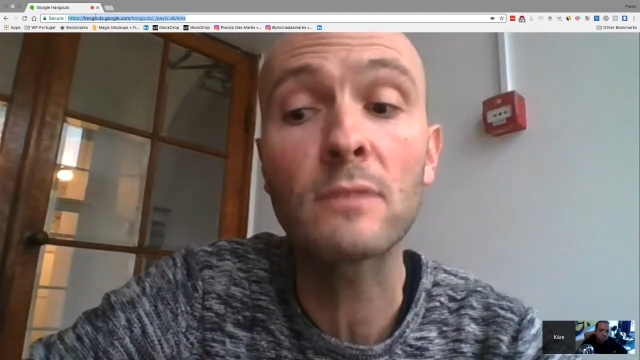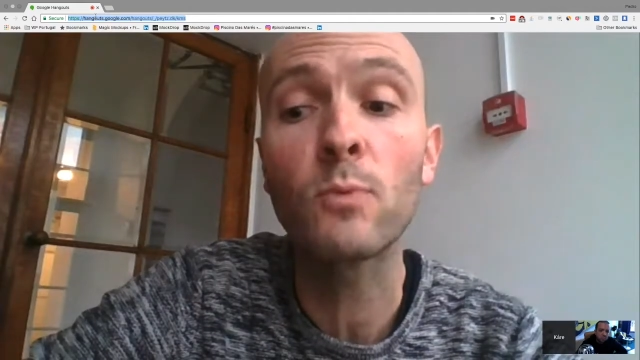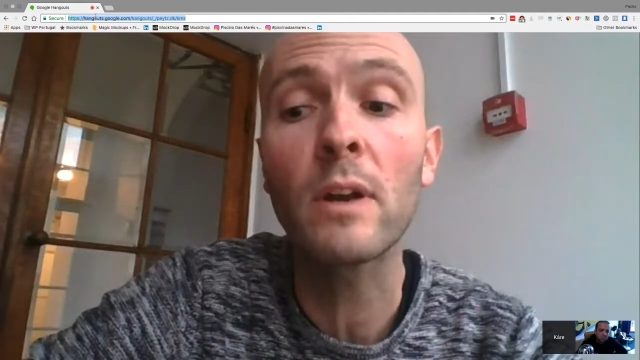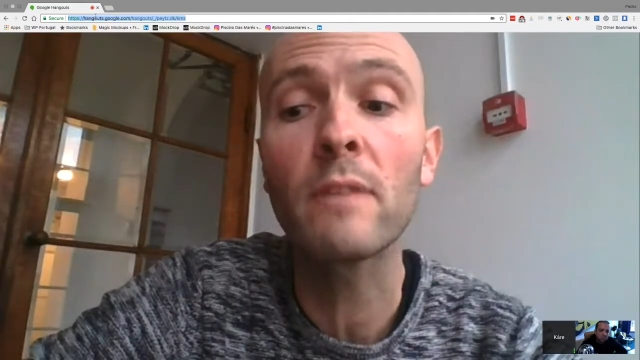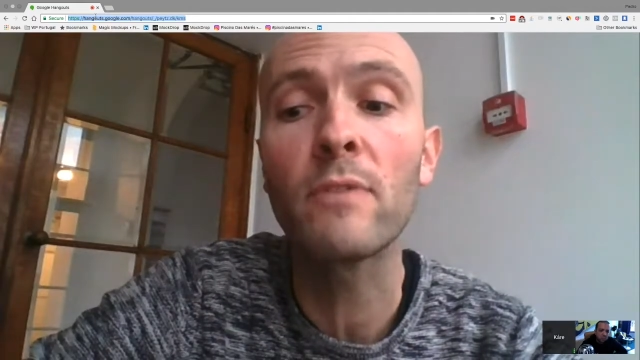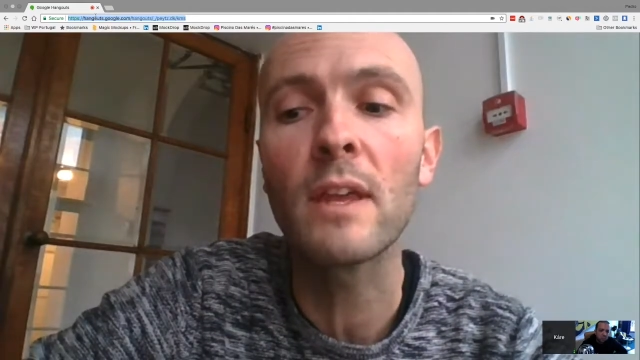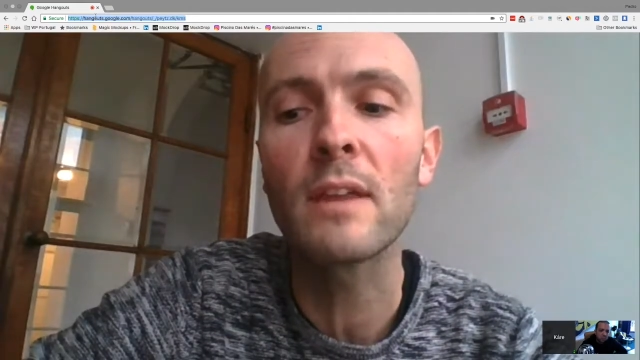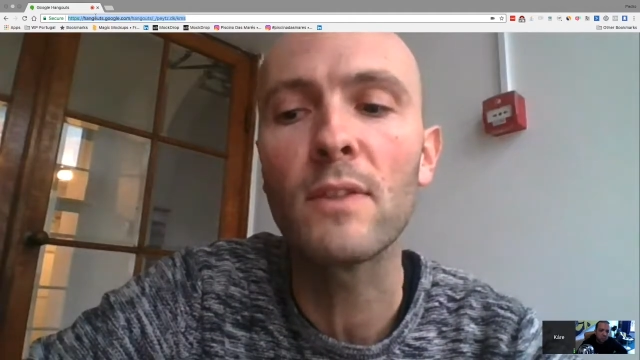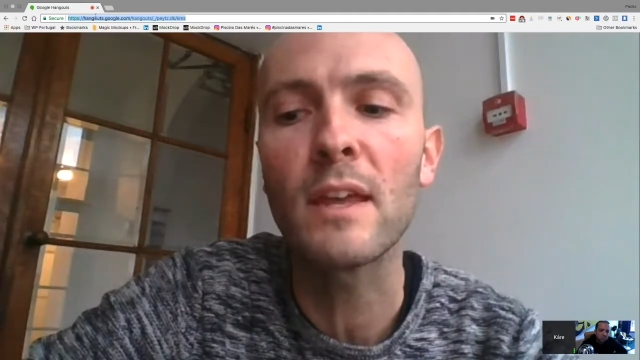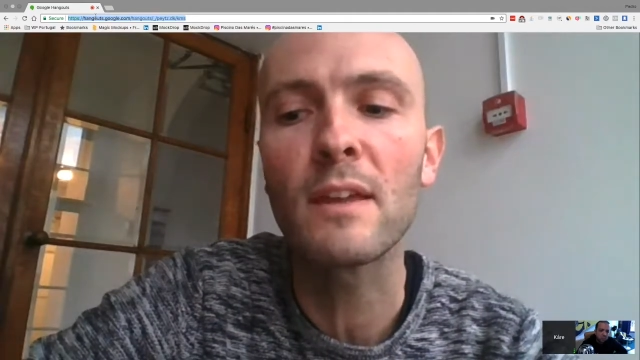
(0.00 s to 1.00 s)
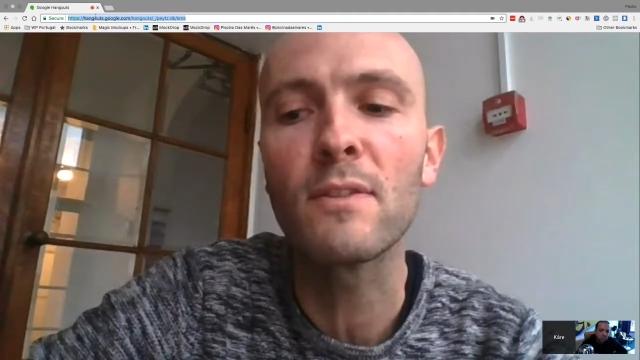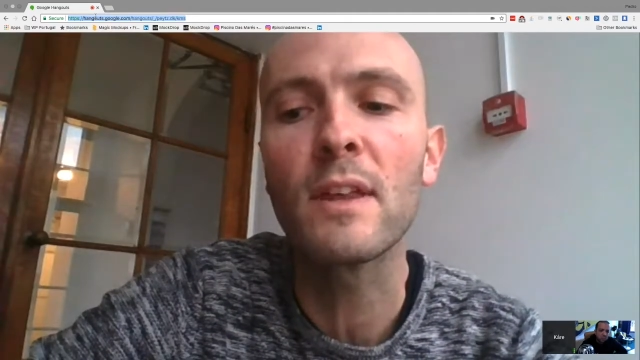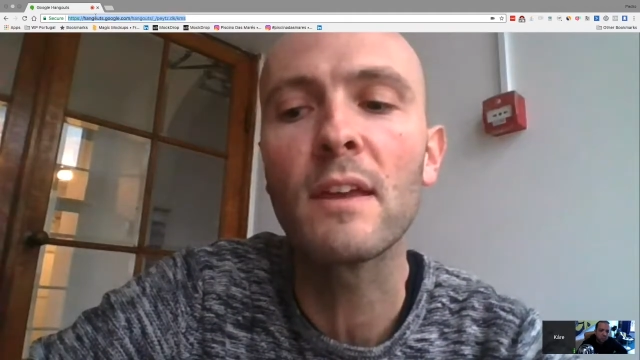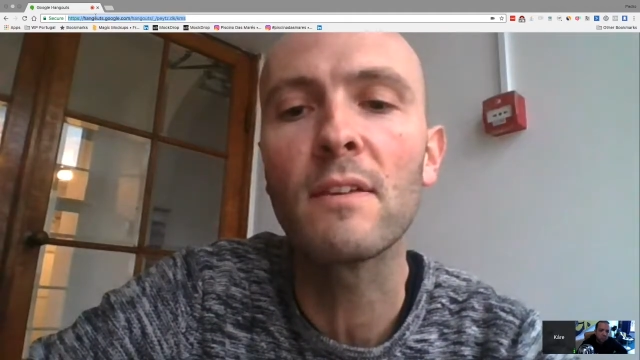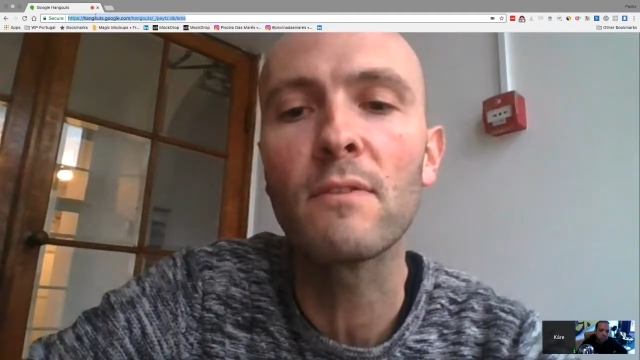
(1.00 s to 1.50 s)
That's one of
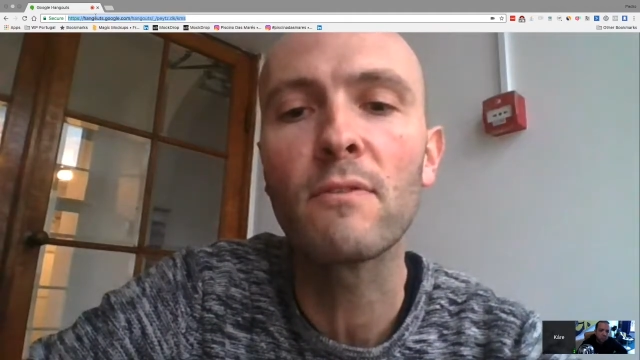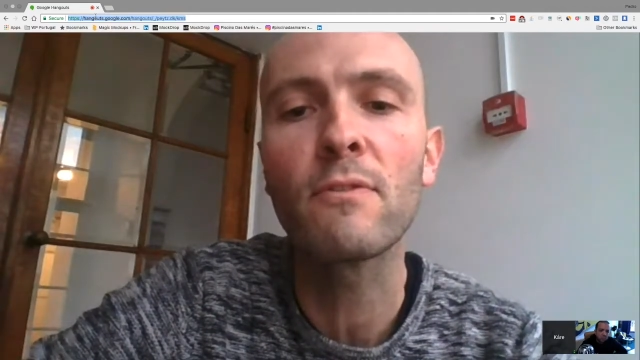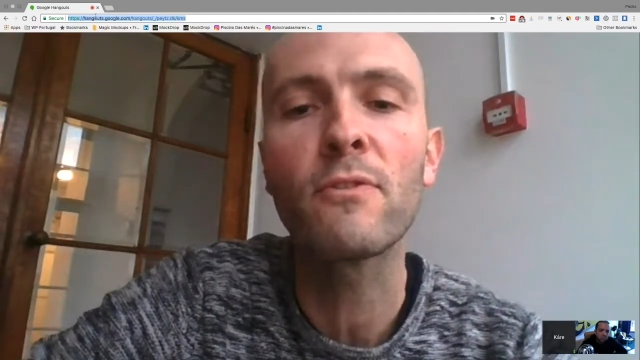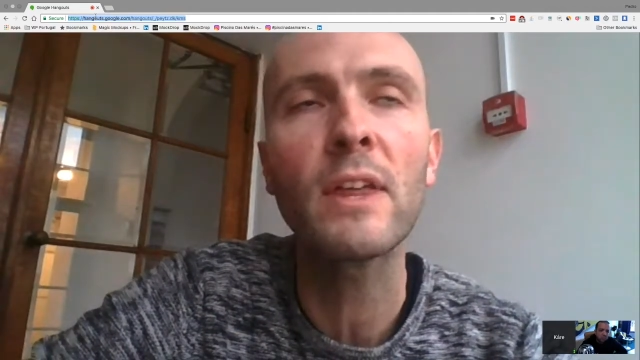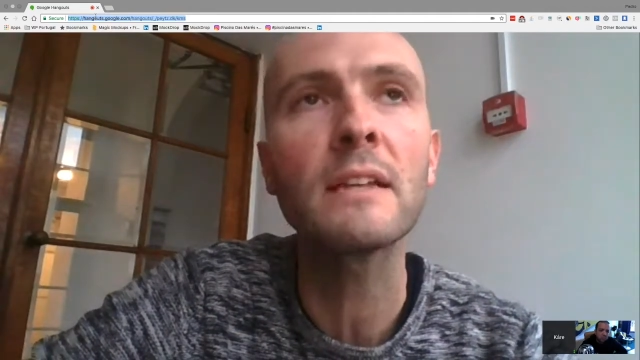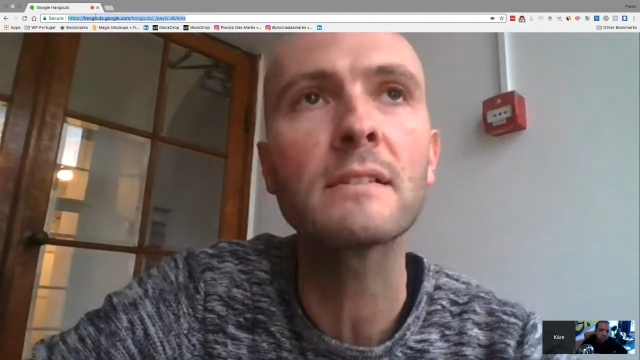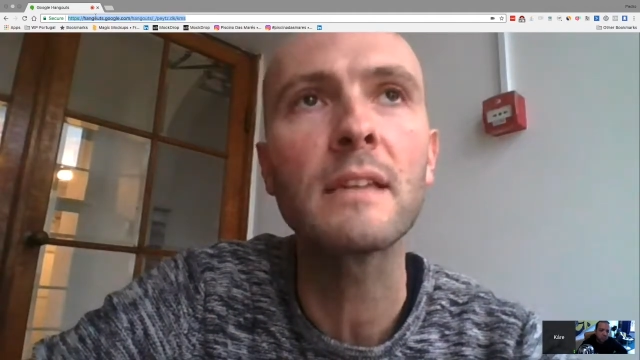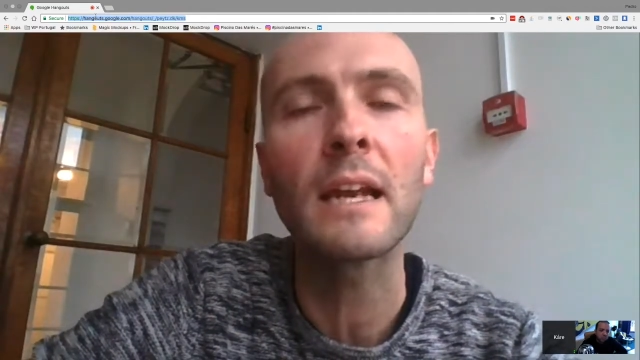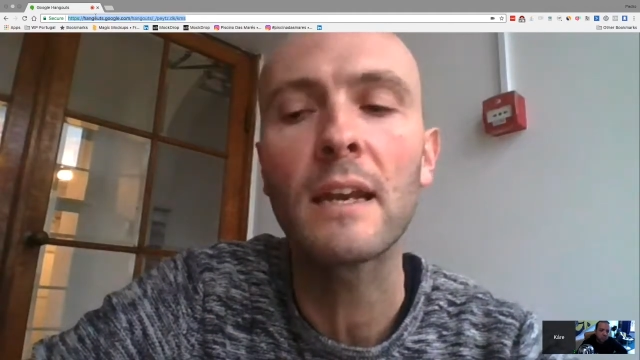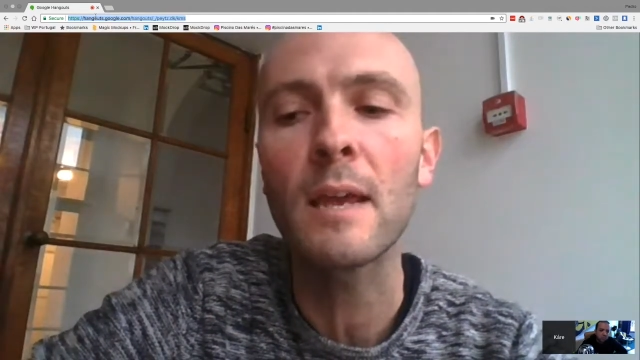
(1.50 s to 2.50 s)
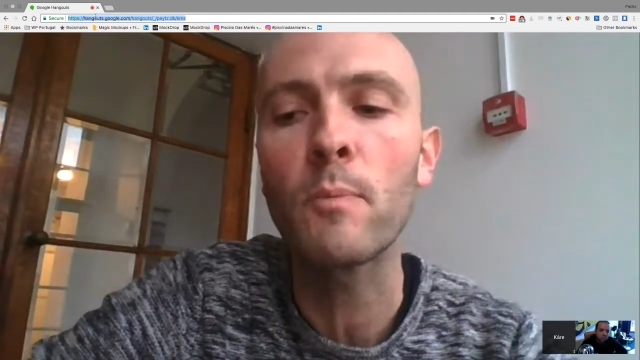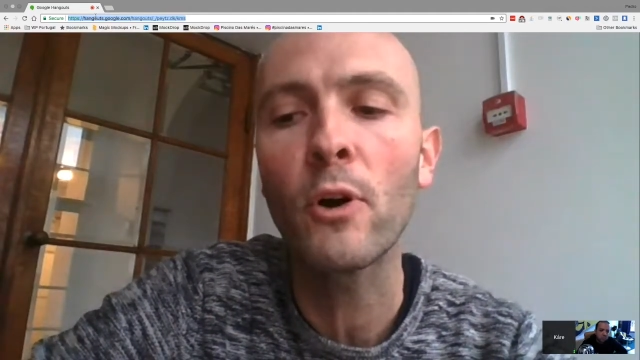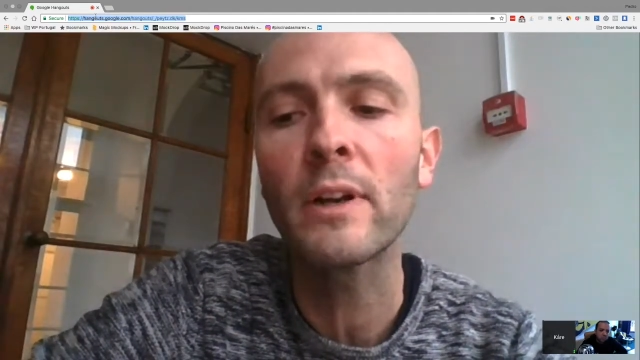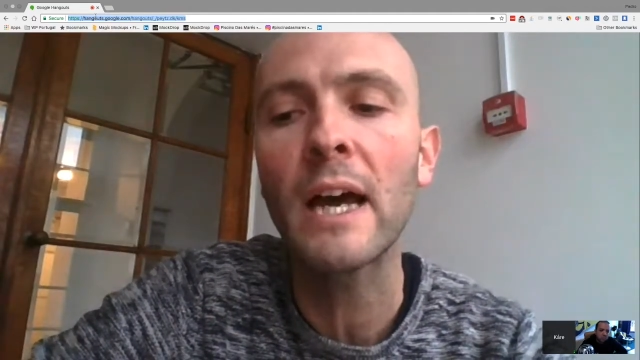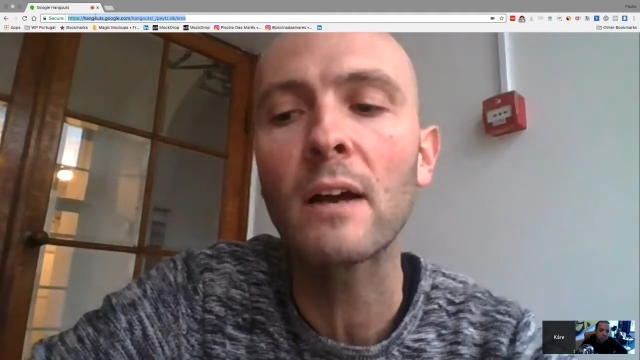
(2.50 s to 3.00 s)
the things
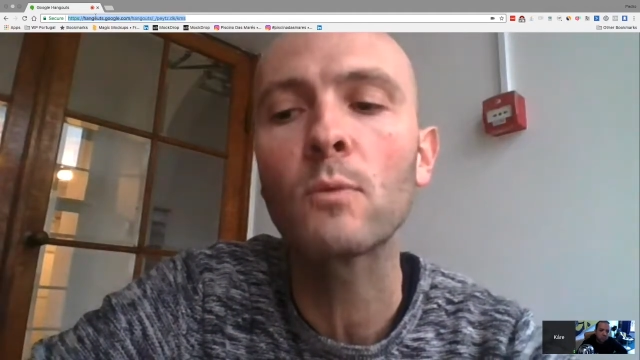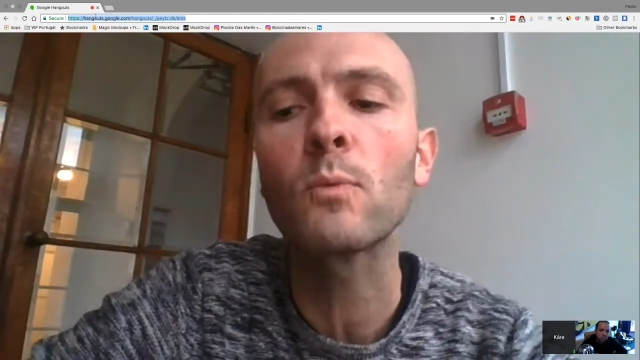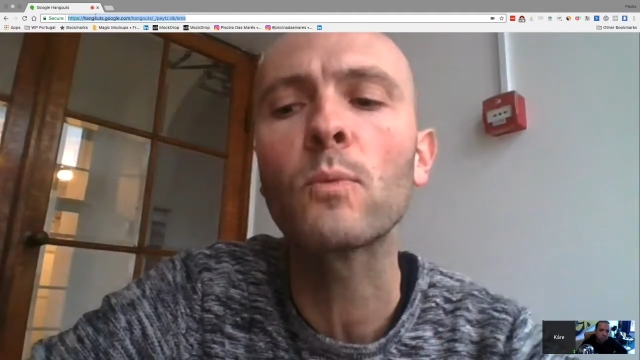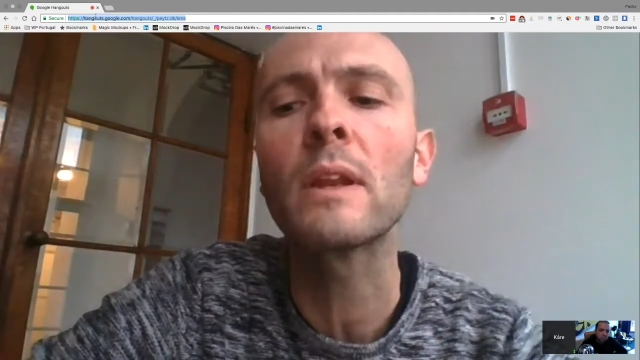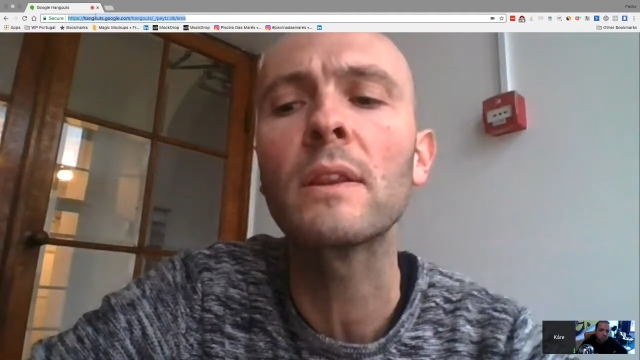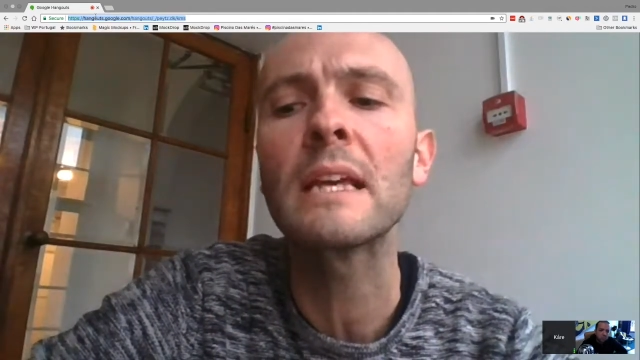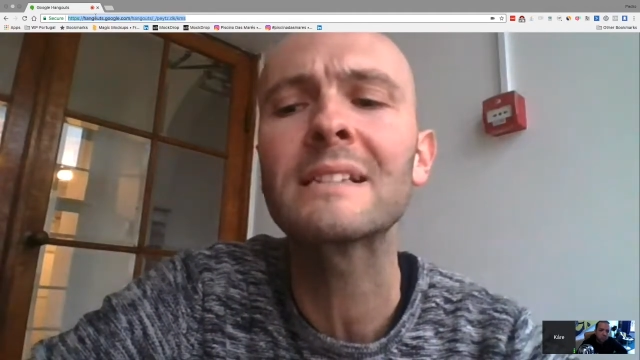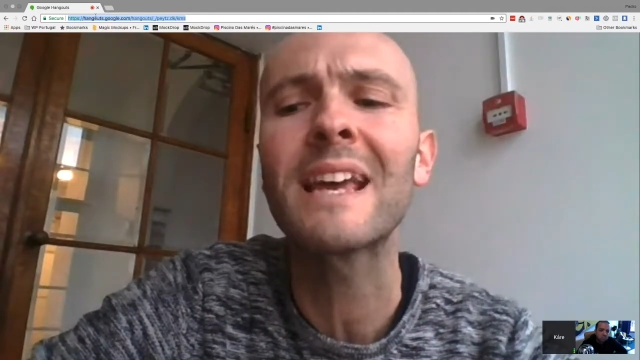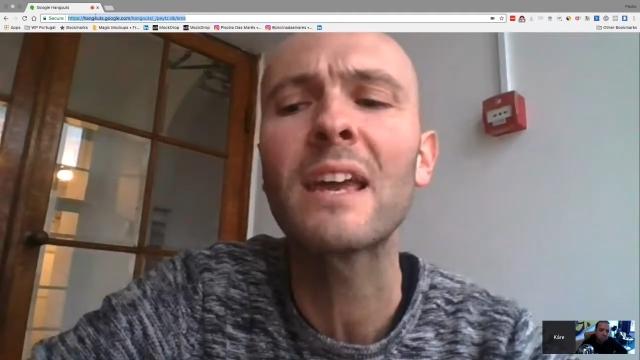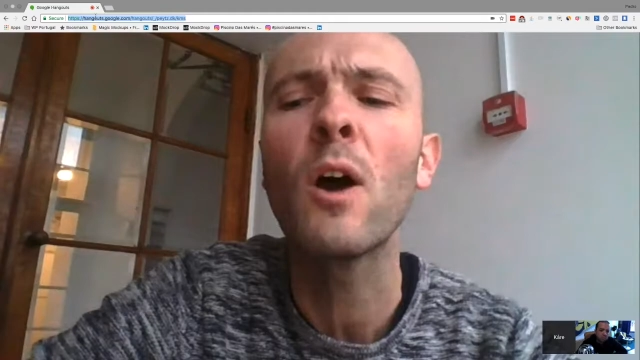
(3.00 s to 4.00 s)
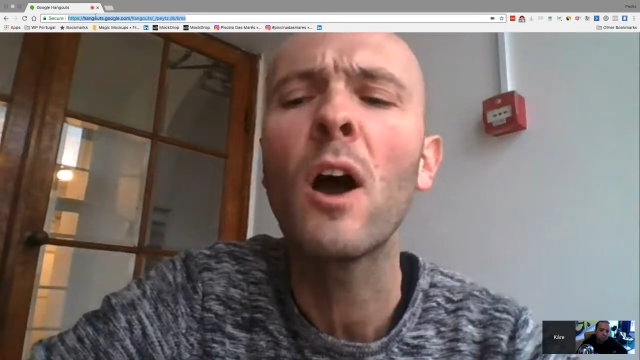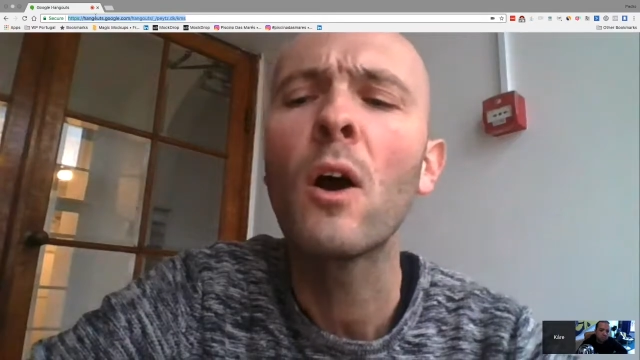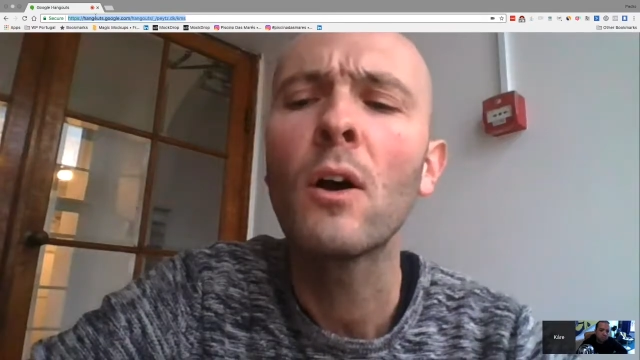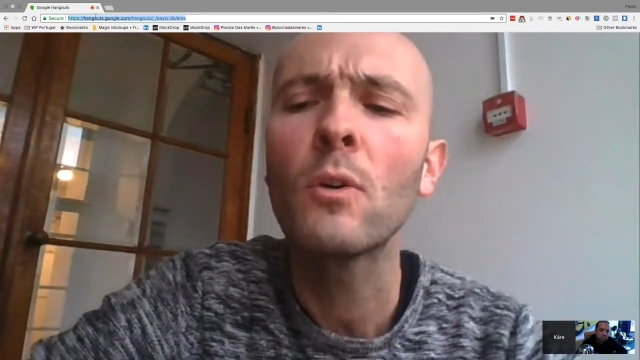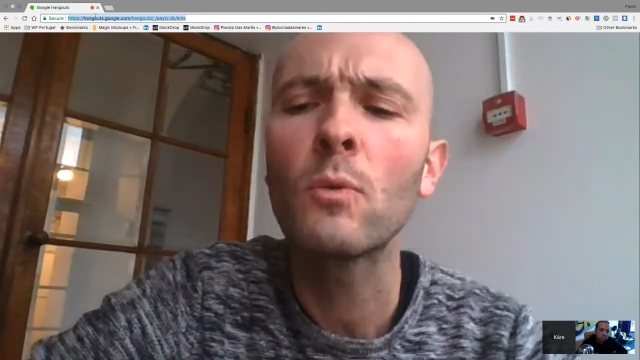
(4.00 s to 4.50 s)
that they point out when they
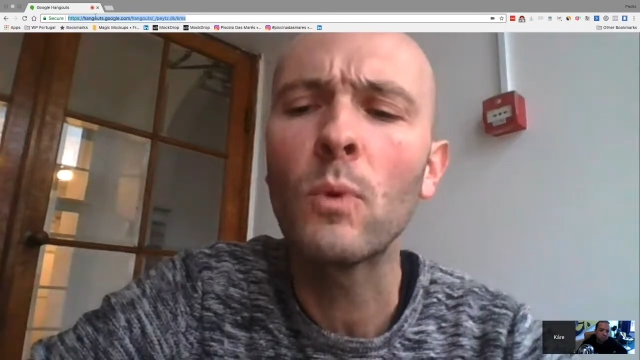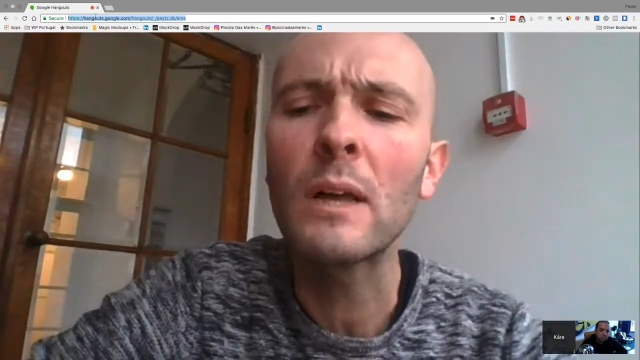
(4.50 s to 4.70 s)
say,